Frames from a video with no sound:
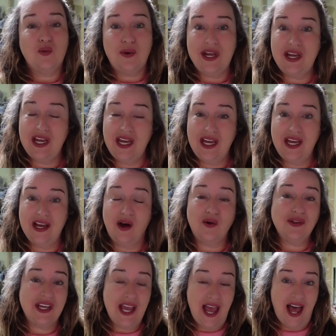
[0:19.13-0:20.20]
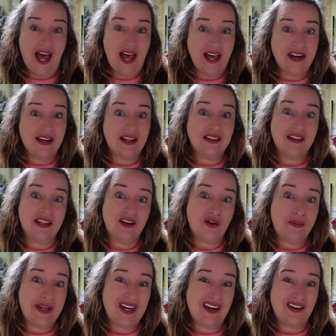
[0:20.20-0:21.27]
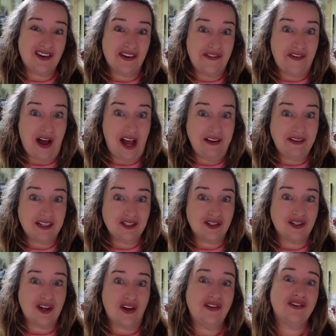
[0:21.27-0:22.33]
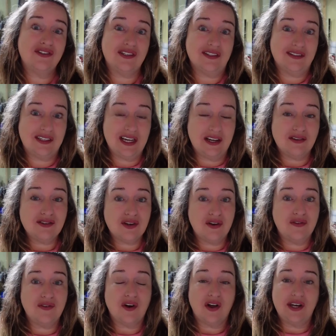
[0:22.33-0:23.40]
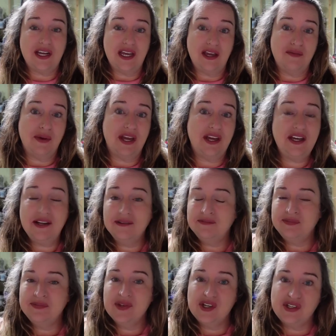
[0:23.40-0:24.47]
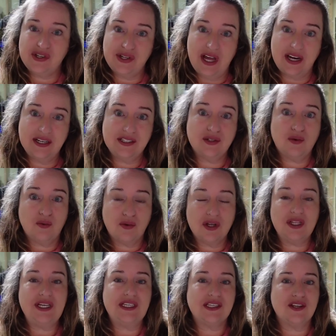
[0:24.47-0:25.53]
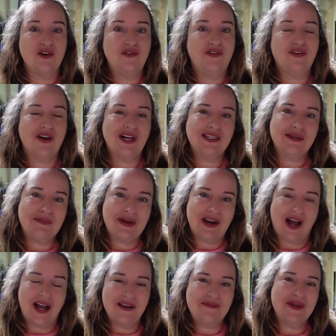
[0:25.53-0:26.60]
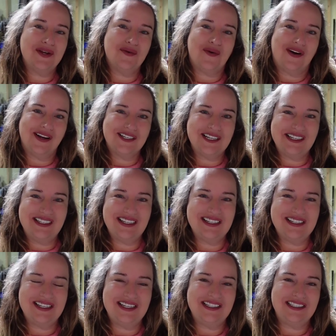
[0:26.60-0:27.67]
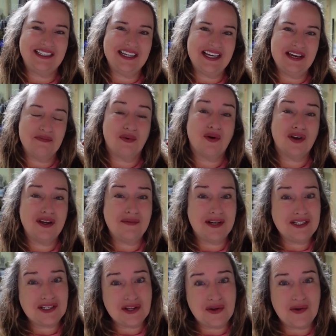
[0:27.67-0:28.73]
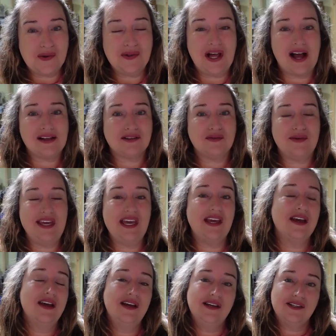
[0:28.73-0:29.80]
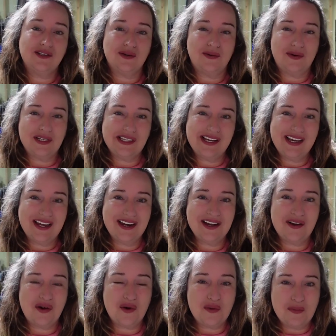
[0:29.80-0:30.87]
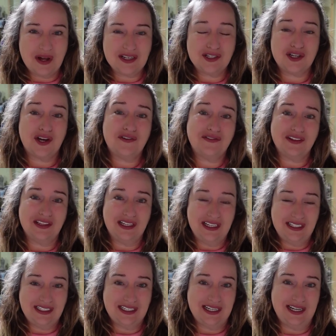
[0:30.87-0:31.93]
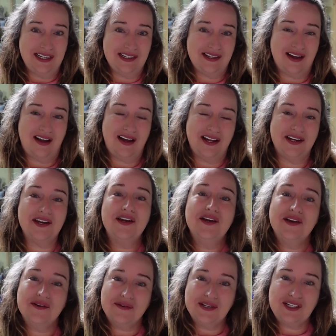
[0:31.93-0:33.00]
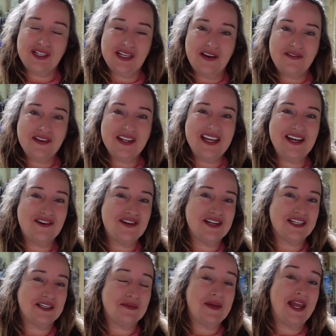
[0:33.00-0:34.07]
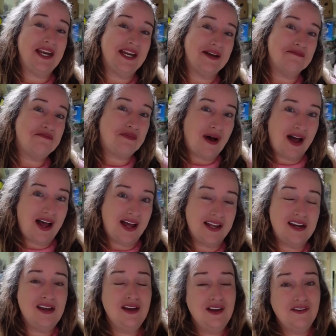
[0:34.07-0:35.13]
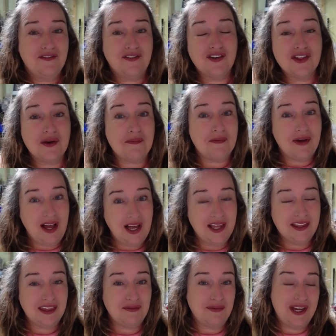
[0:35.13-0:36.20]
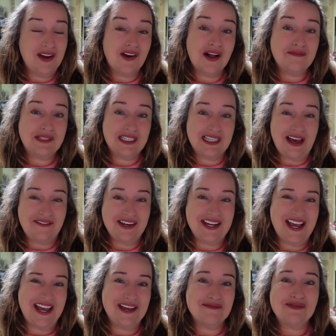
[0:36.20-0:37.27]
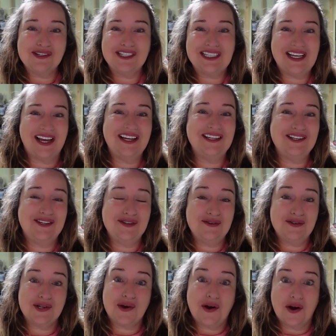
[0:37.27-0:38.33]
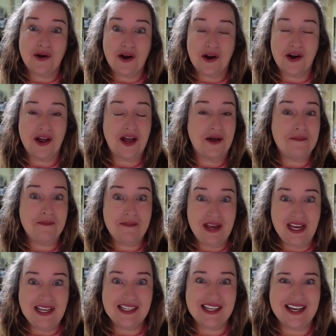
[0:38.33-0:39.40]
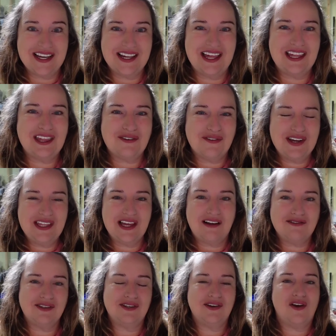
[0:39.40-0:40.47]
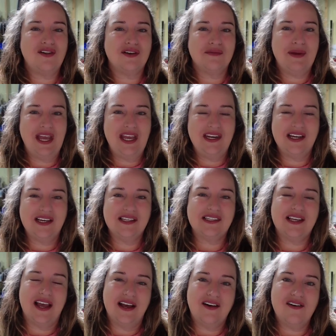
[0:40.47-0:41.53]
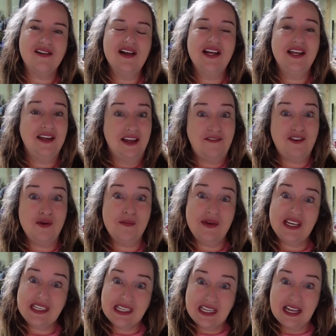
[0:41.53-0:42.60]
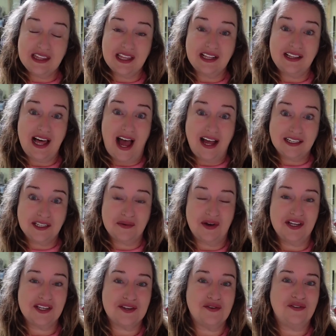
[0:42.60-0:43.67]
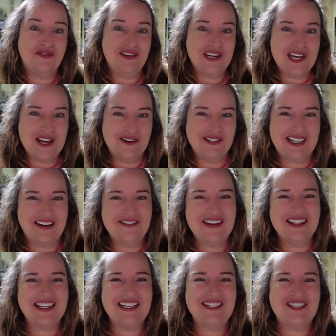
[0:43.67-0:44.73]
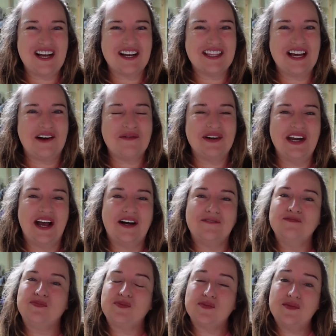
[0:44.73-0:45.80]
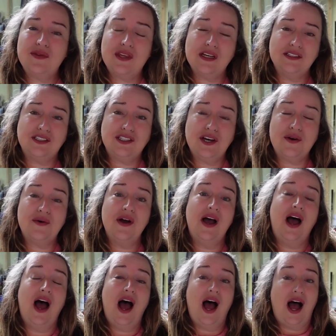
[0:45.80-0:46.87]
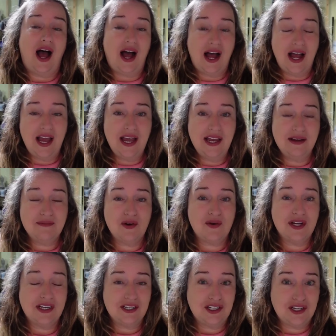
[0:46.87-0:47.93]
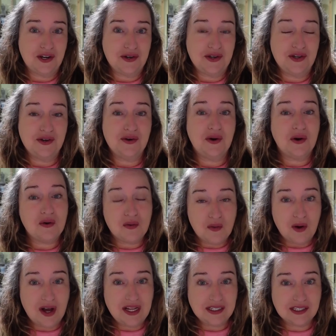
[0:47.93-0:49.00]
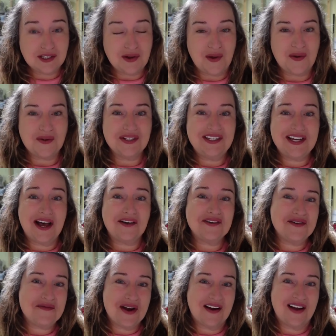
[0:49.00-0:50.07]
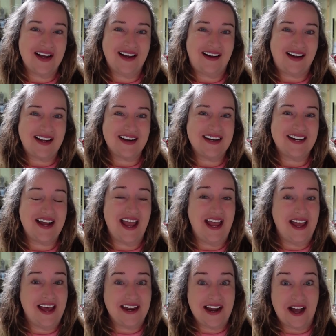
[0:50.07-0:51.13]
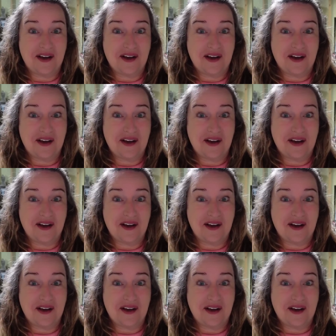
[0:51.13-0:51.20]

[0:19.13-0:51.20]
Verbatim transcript: We only had a little bit under $500 in sales over on eBay, so that is really slow for us, but I've been in Washington, D.C. pretty much the whole last week. So I wasn't getting a whole bunch of listing done, which definitely could explain it. But for the month, we are up 78% due to our amazing $3,000 painting sale. If you missed the last What Sold video, definitely check that one out. So I am going to show you what sold, tell you where I got it, and